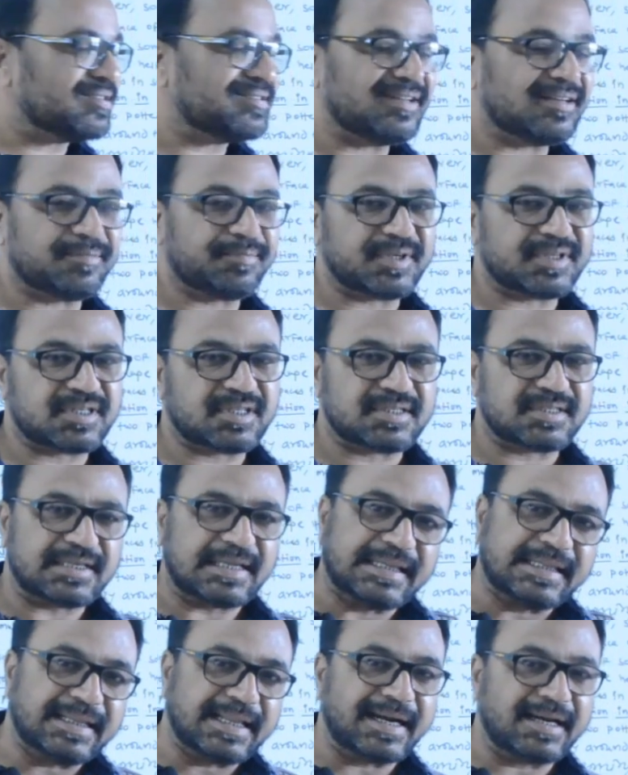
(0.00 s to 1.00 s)
surfaces.
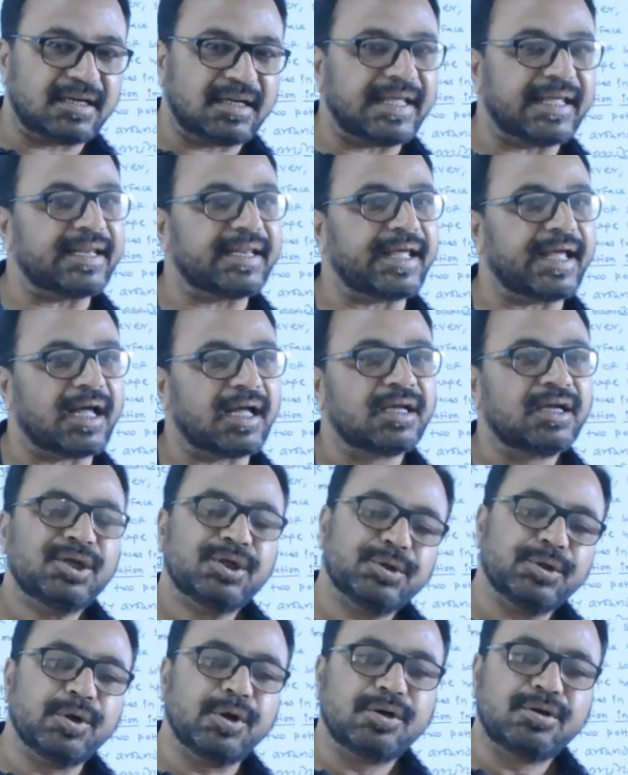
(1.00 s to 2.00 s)
In that
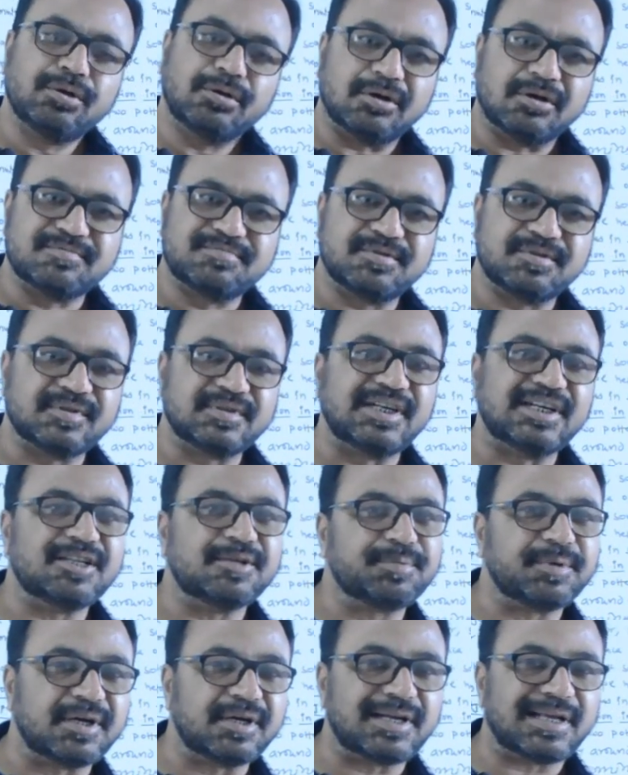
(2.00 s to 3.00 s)
area, you have to observe the
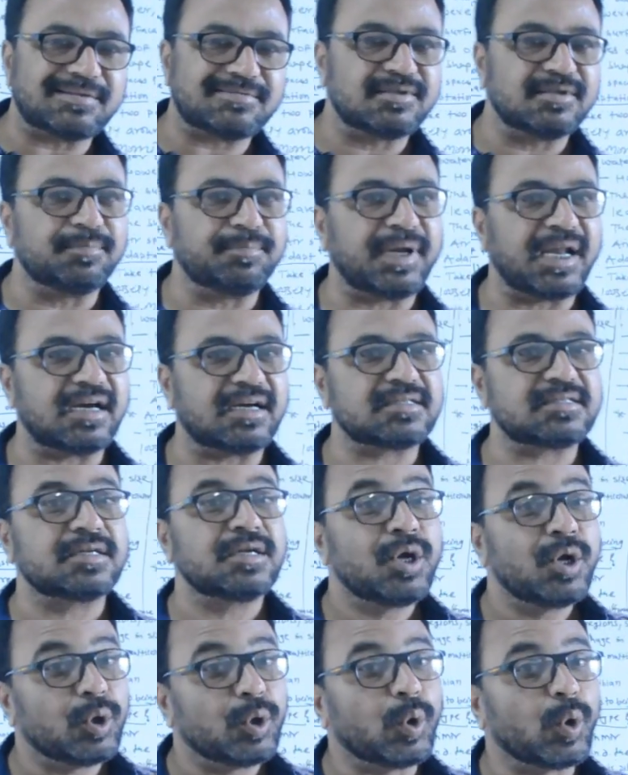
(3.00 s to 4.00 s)
different types of the plants
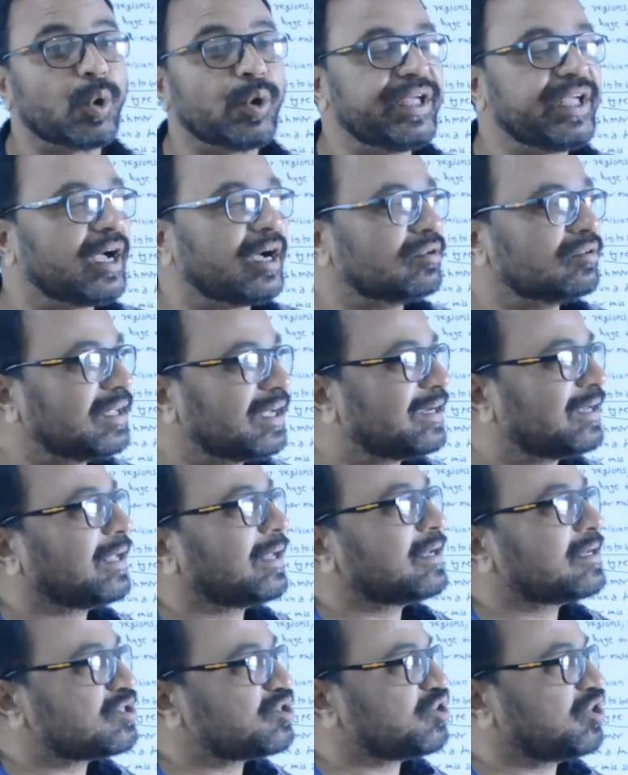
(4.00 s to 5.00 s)
growing on the
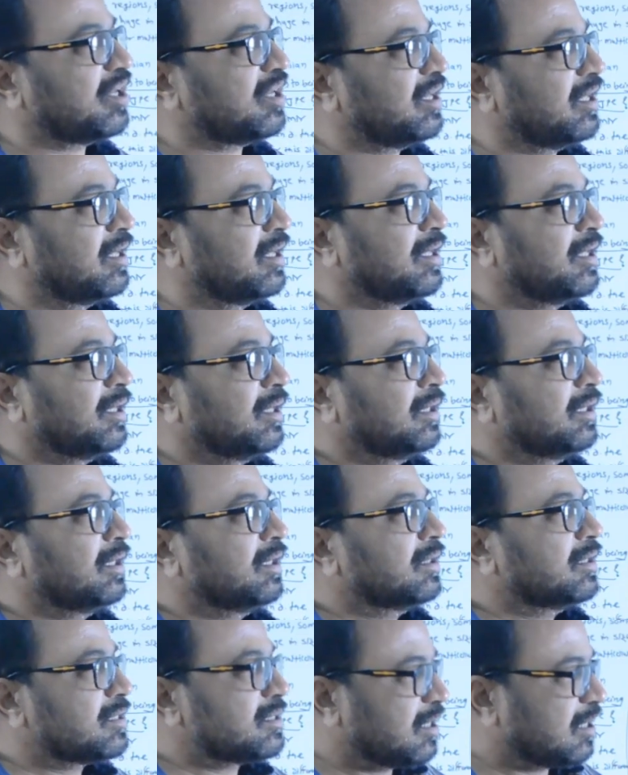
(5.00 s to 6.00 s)
terrestrial
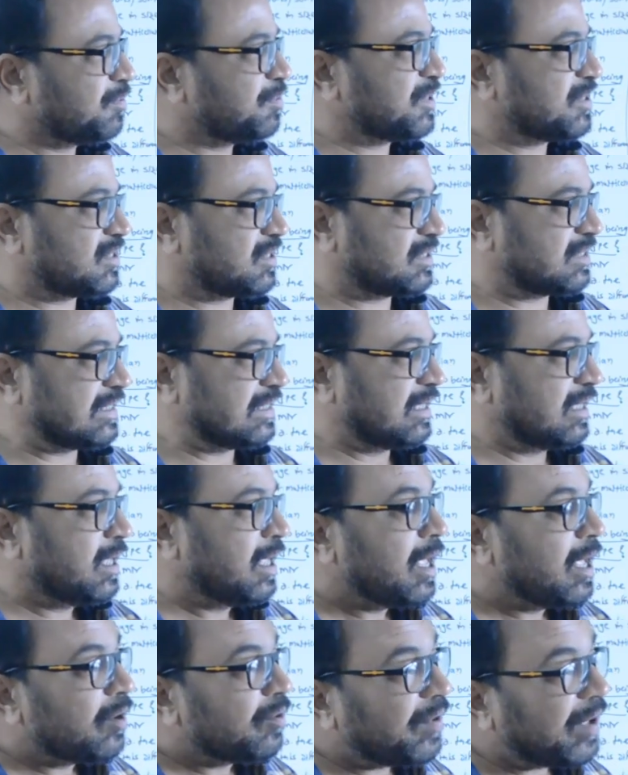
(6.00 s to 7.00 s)
surfaces.
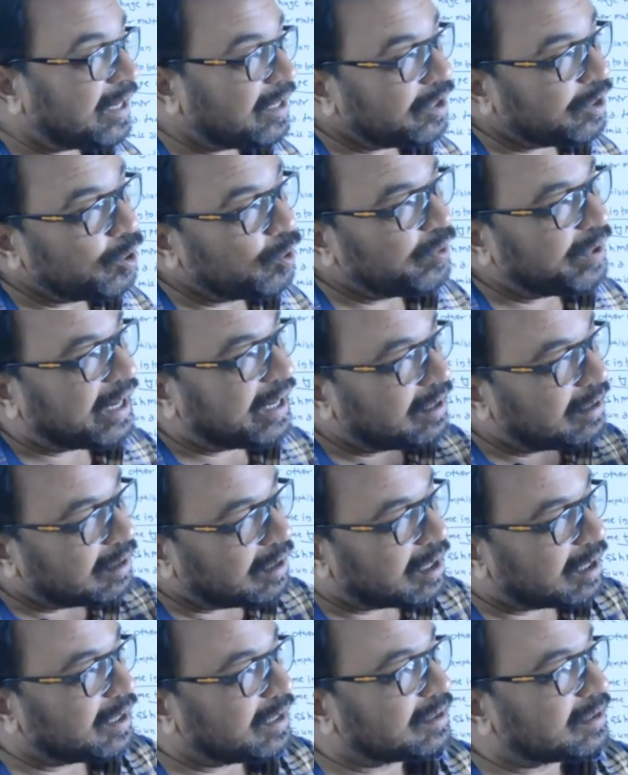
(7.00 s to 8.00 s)
When you
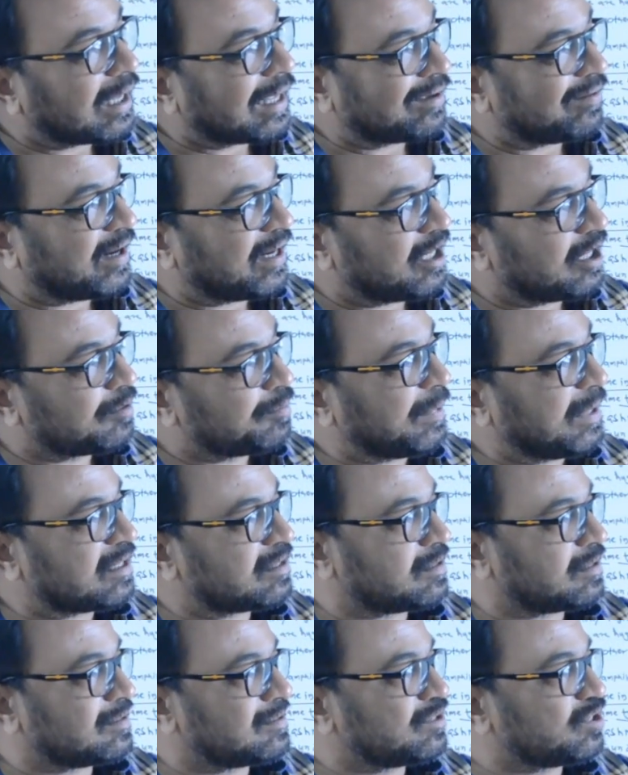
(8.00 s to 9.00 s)
enter in the aquatic
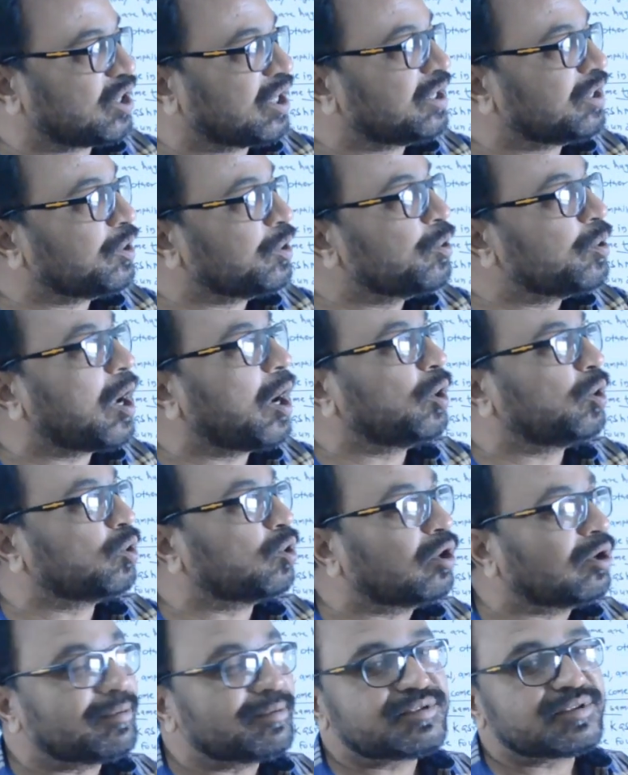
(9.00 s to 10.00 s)
places, then you have
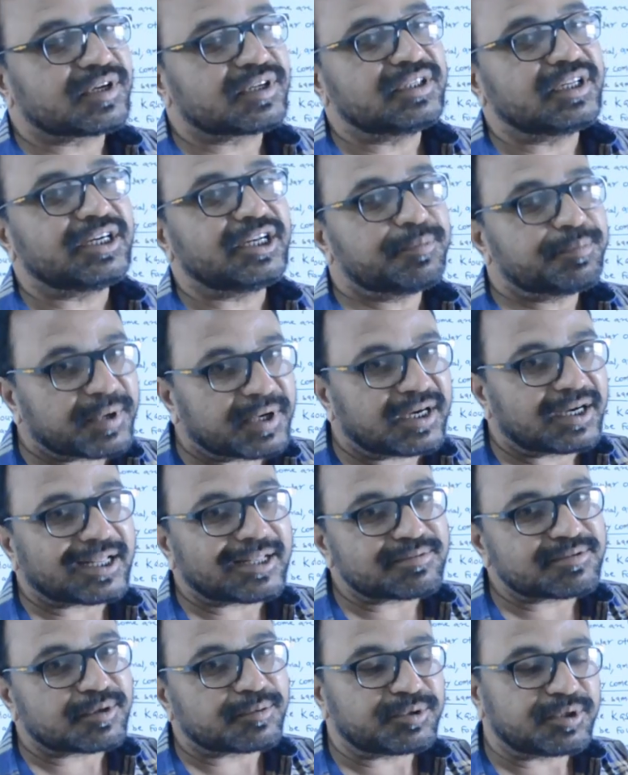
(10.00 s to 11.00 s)
to observe the different
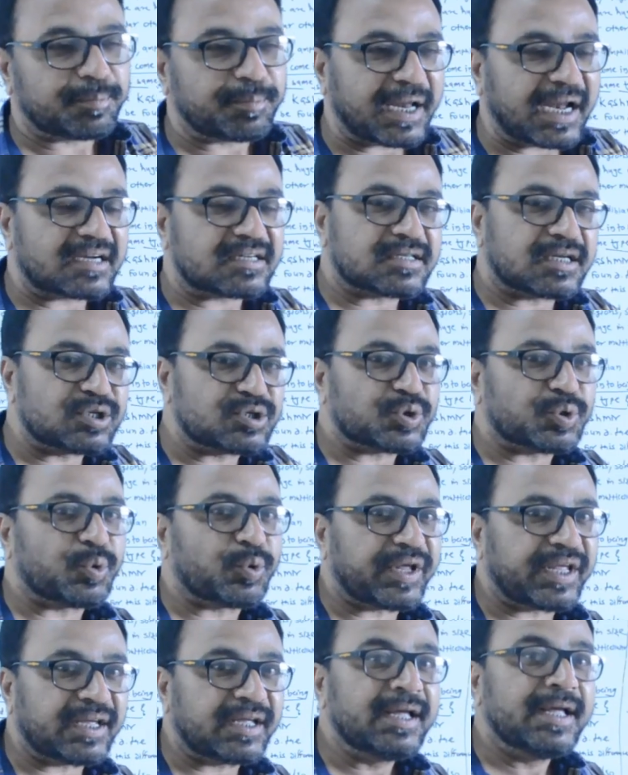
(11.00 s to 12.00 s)
types of the plants also
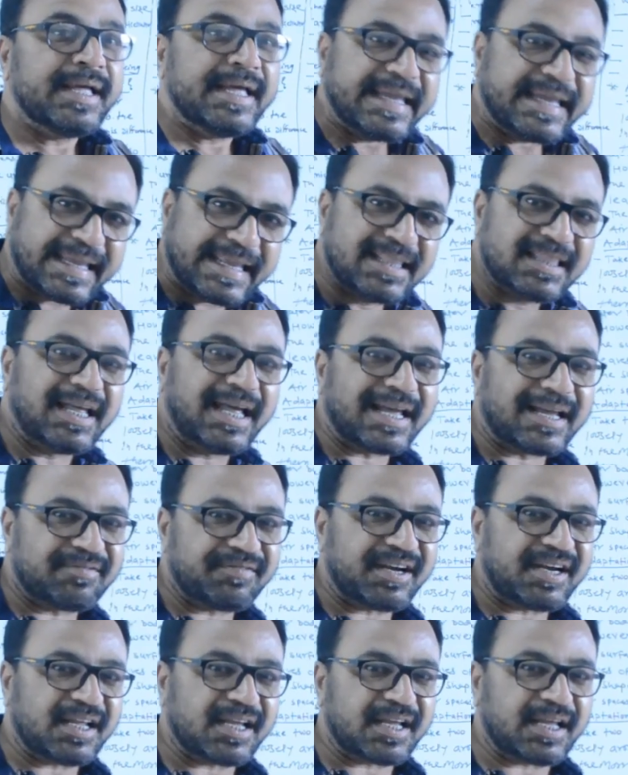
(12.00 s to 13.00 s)
growing in the
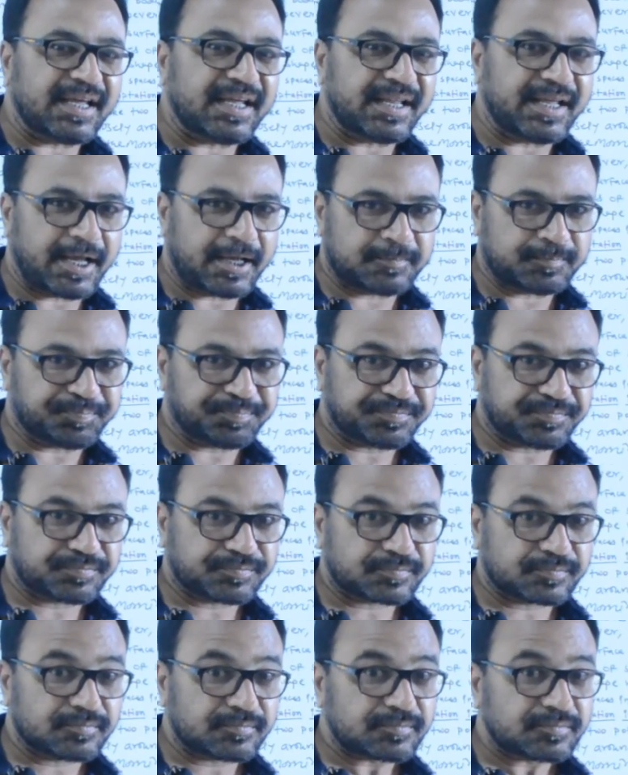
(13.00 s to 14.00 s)
aquatic area.
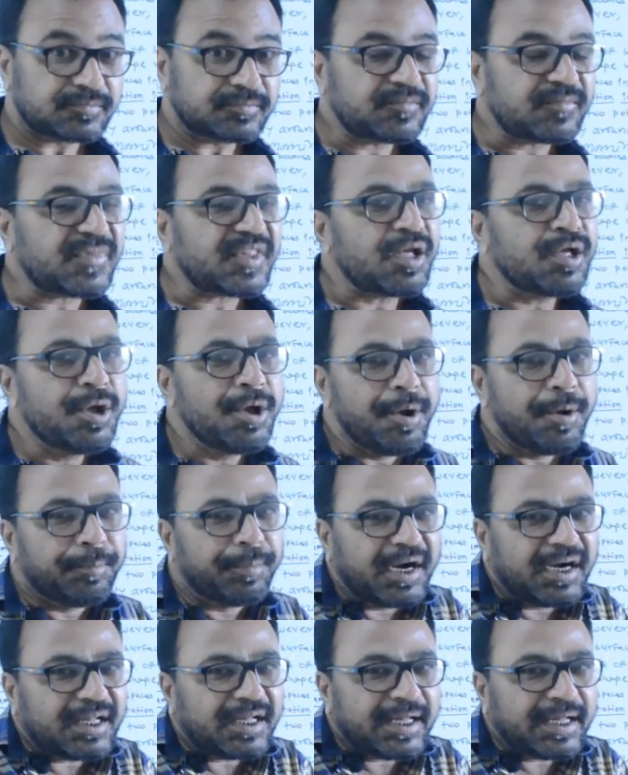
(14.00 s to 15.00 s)
But